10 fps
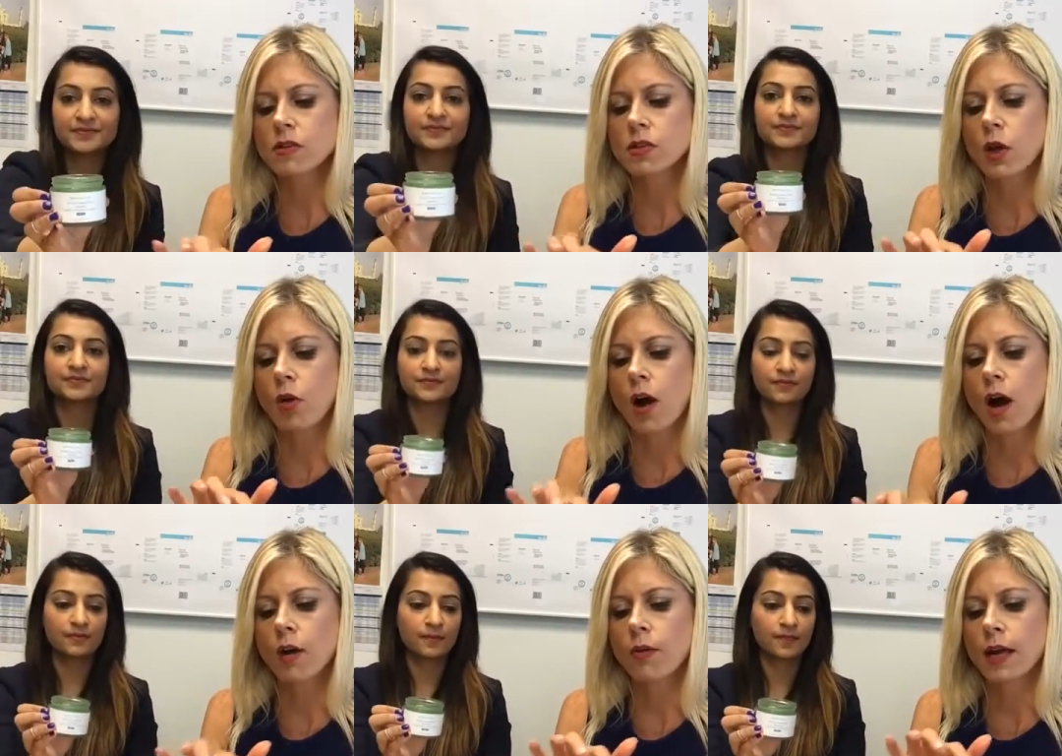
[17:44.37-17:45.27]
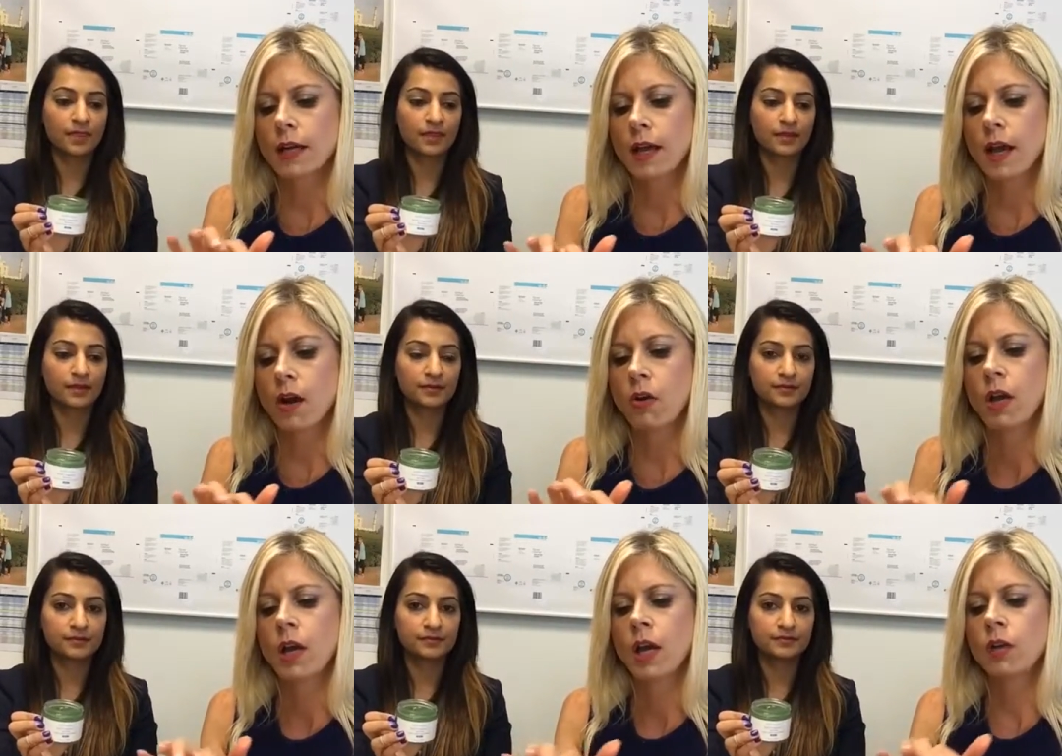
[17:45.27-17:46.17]
Speaker 1: are so hot right now,
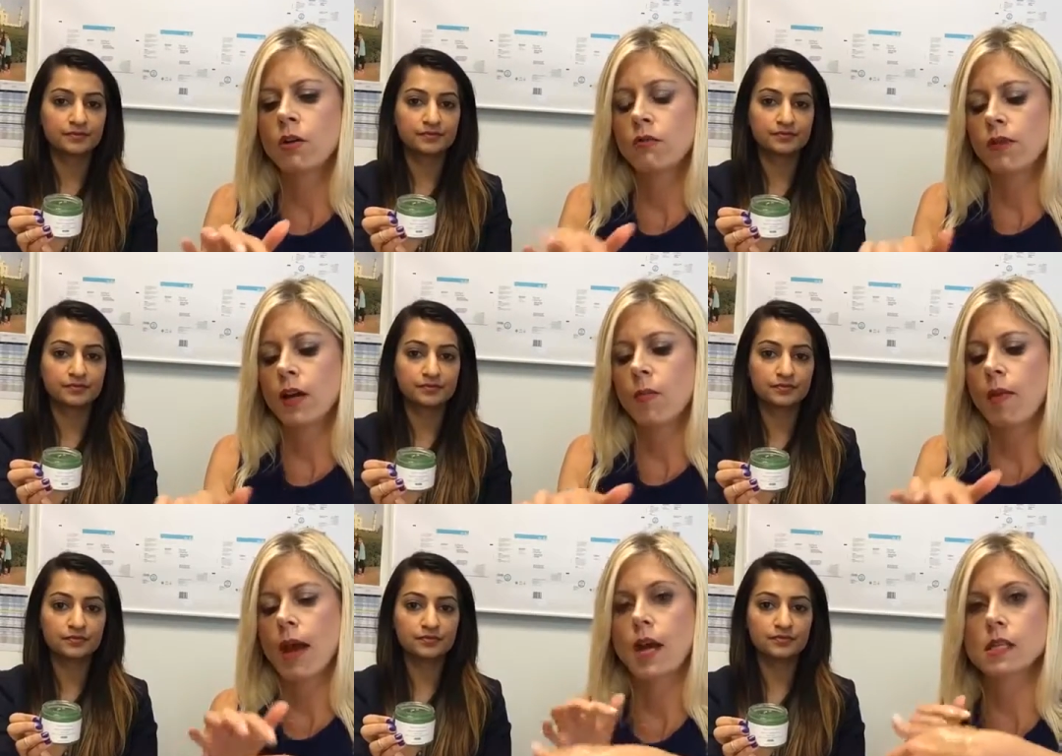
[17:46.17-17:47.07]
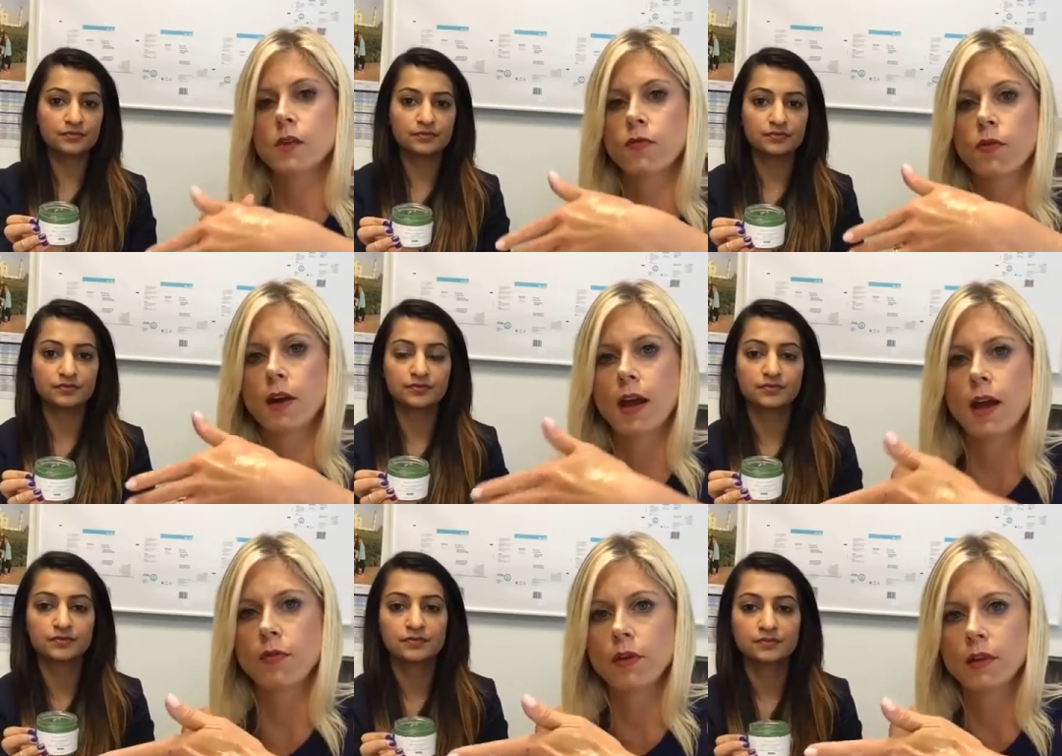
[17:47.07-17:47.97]
and you can find a mask for
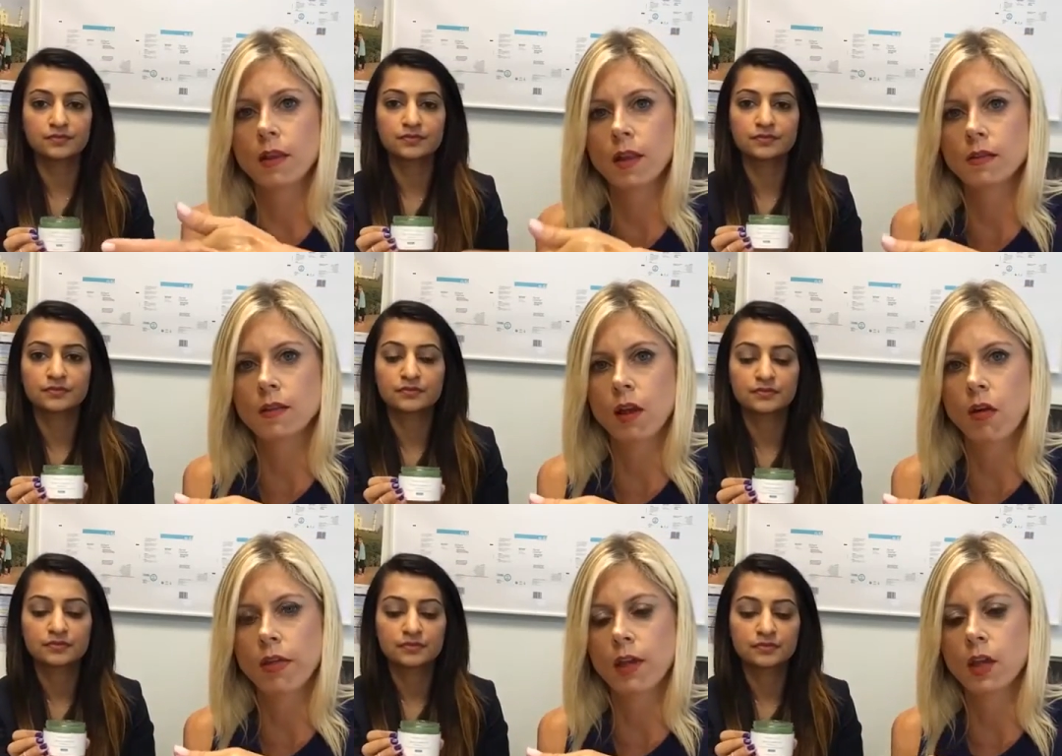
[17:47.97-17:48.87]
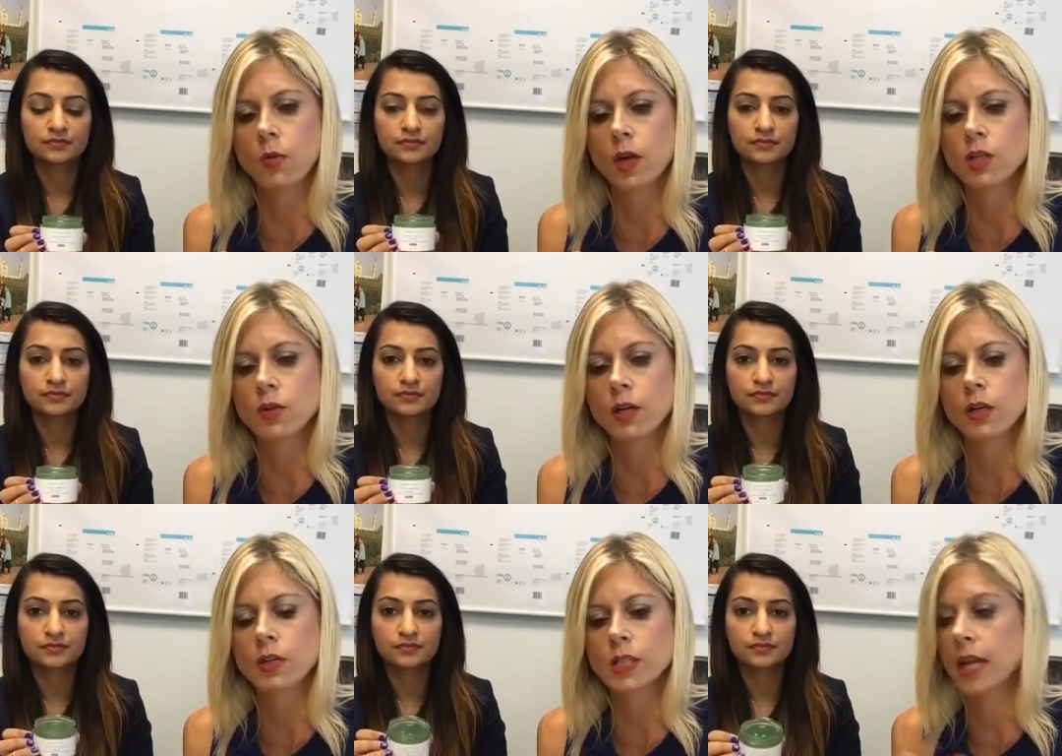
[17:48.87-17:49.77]
every single thing you want to do on
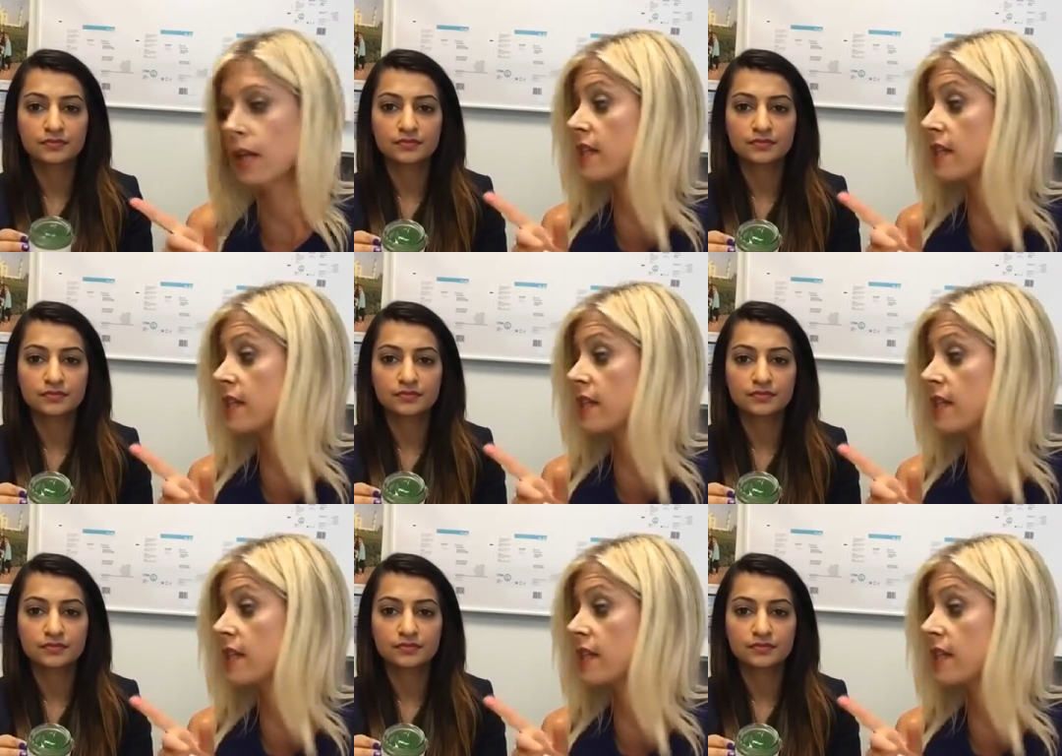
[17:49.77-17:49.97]
your skin.